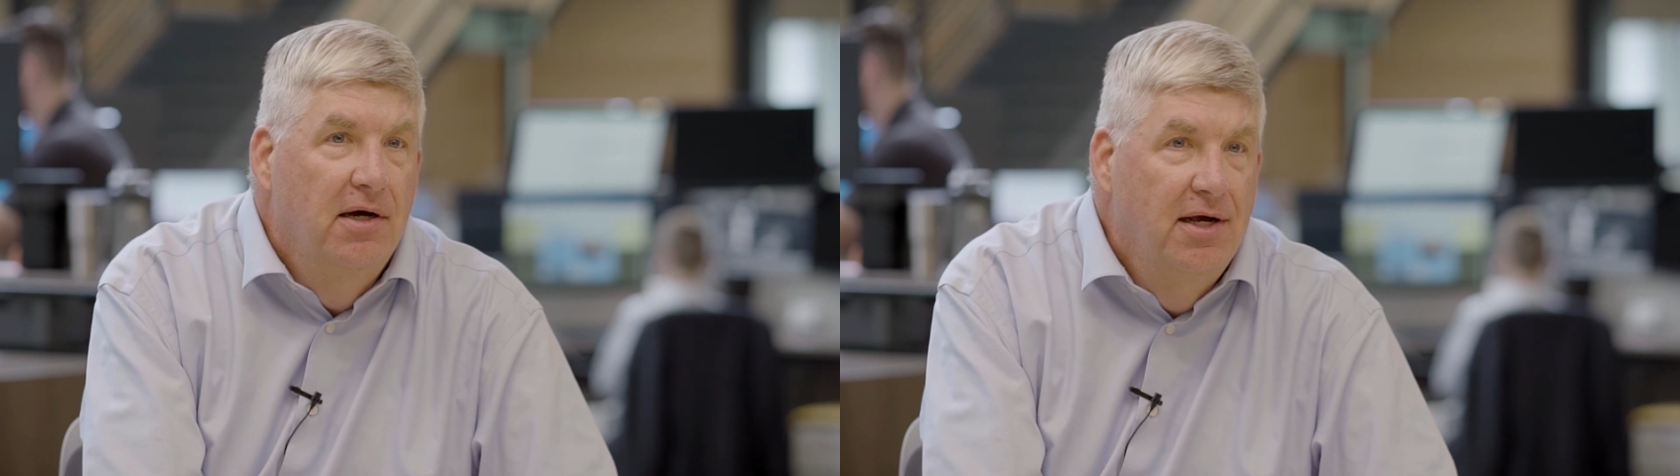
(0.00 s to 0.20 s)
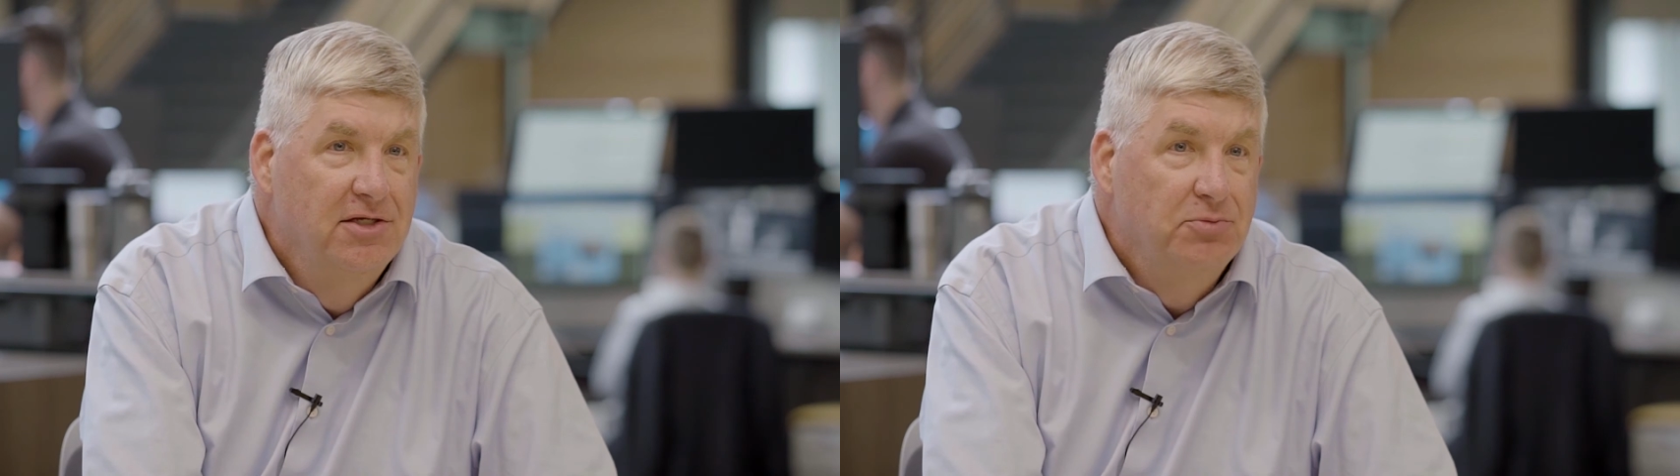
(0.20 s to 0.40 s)

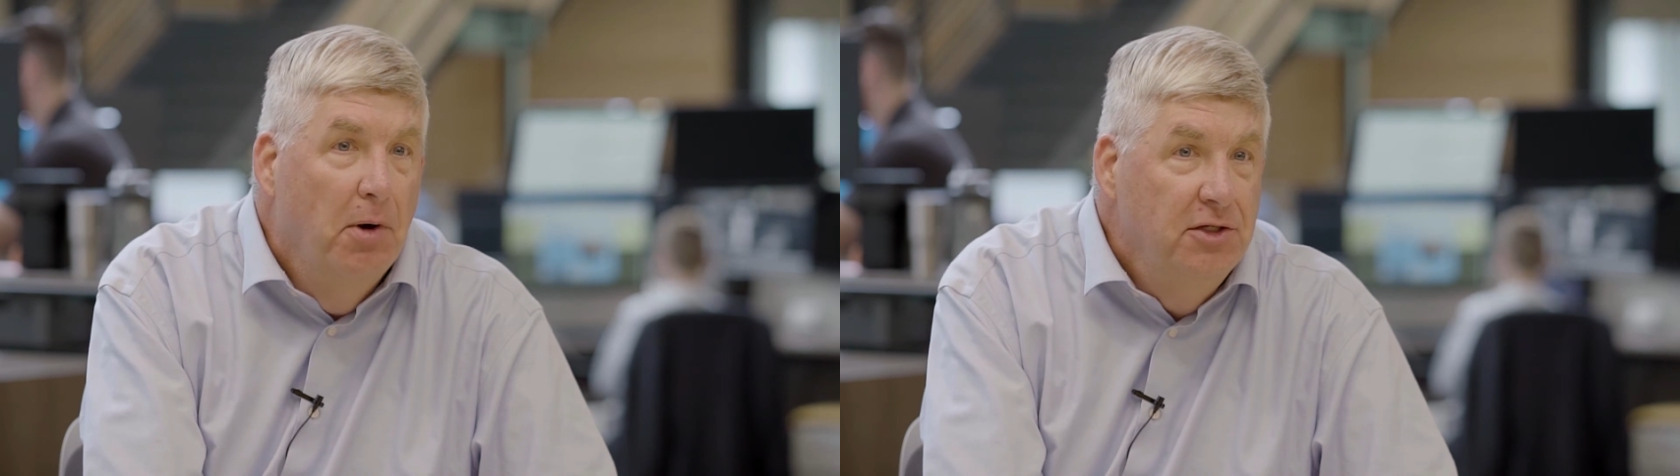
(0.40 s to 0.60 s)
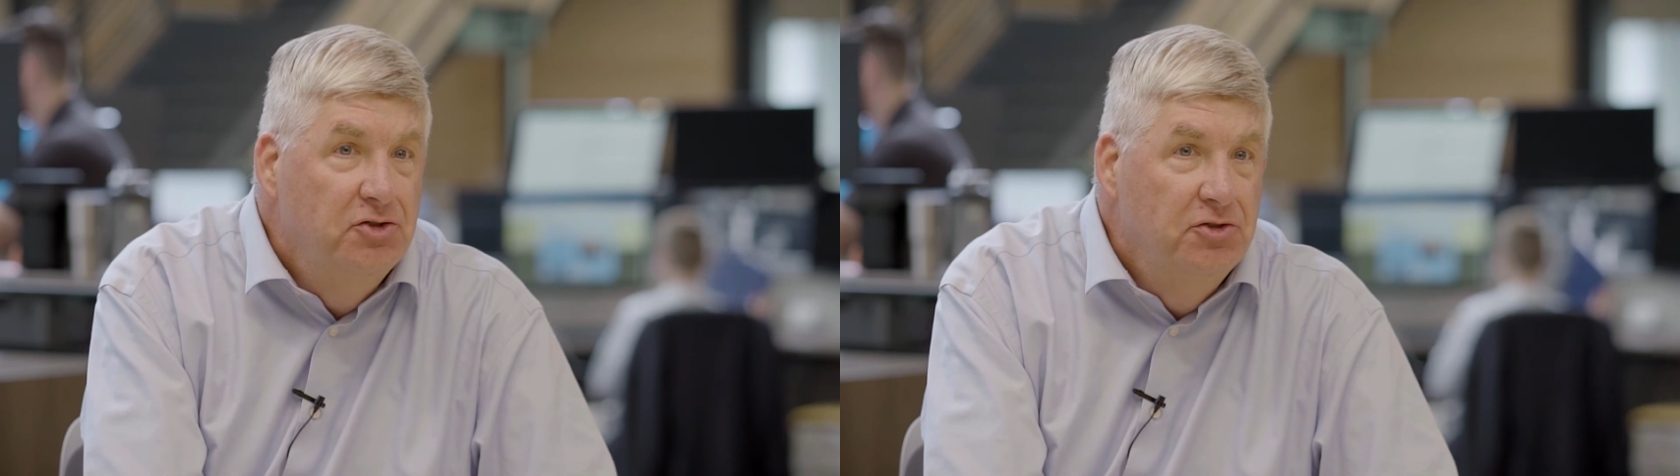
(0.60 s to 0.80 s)
as
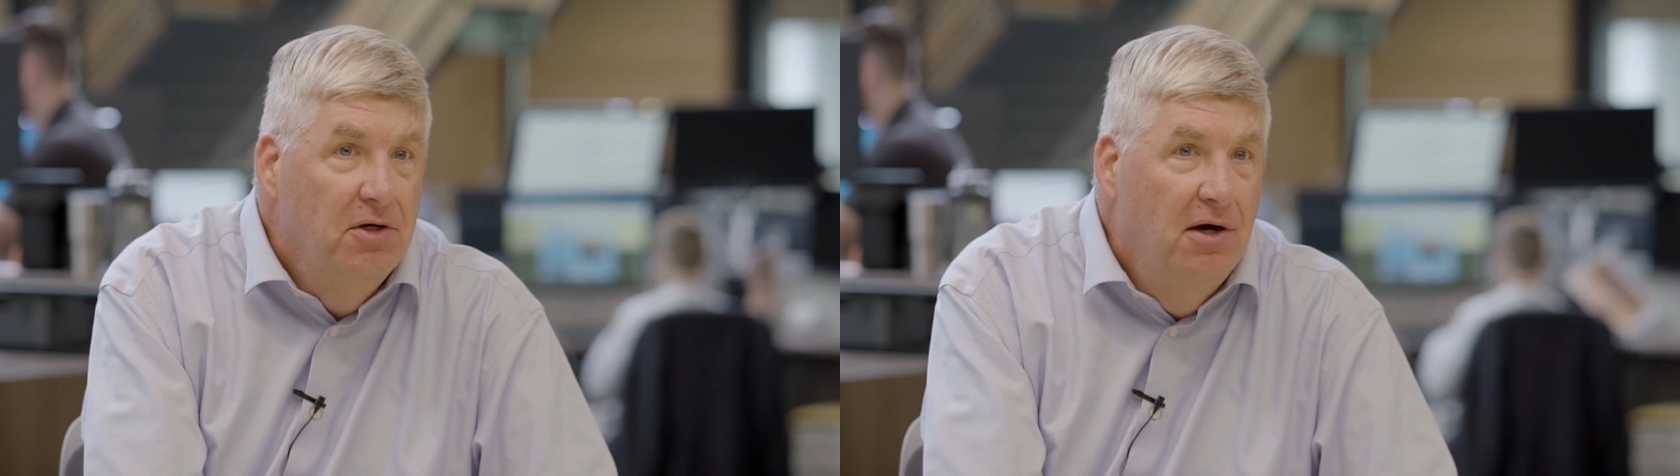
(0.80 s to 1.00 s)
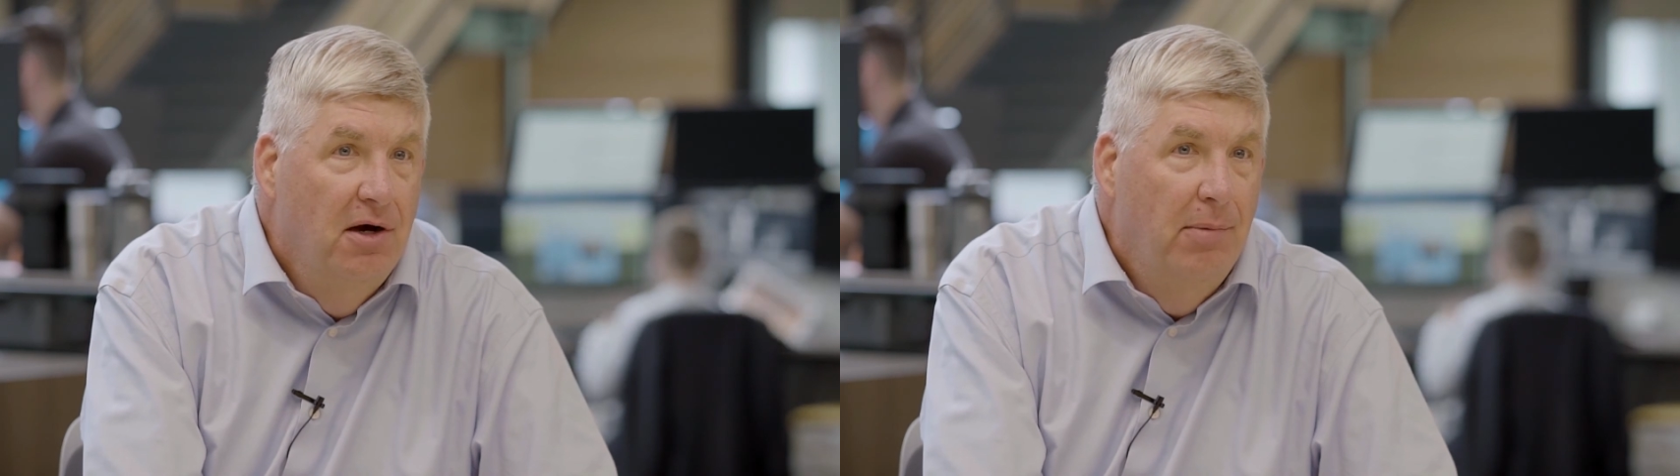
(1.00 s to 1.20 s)
much
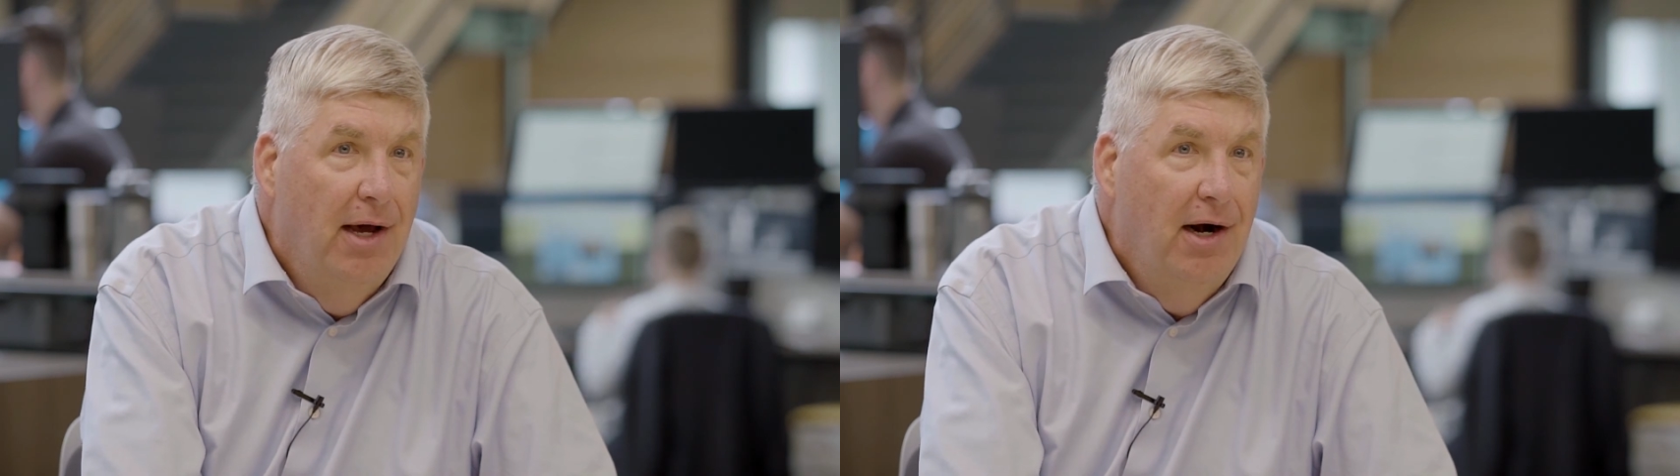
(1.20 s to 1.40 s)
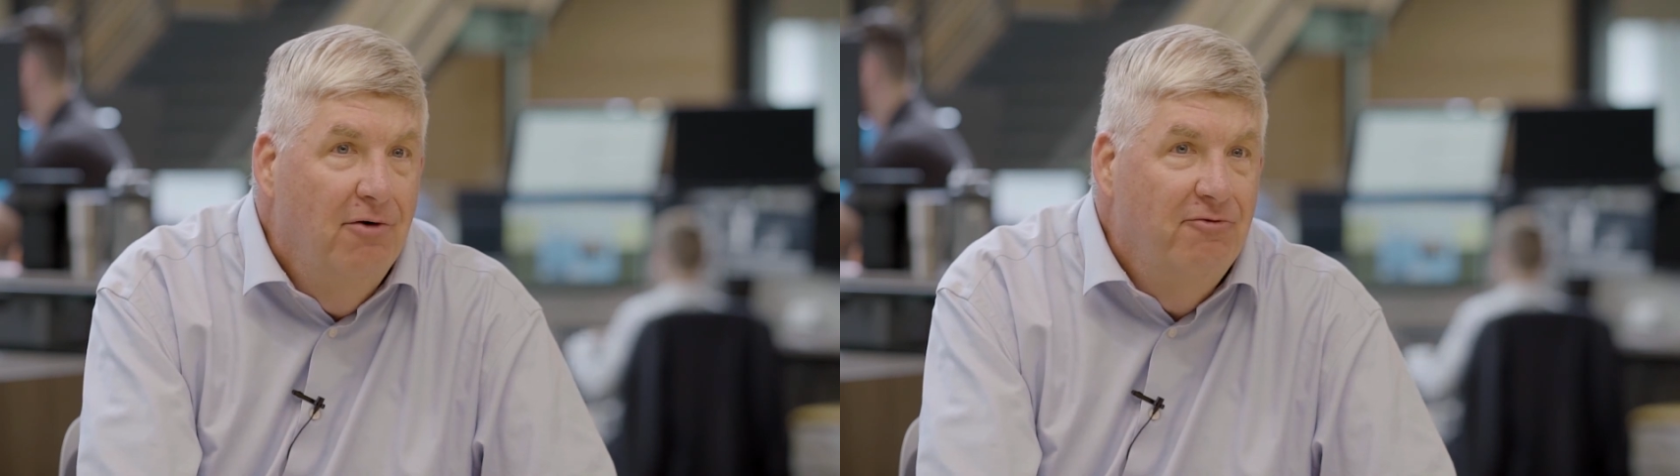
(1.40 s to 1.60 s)
about our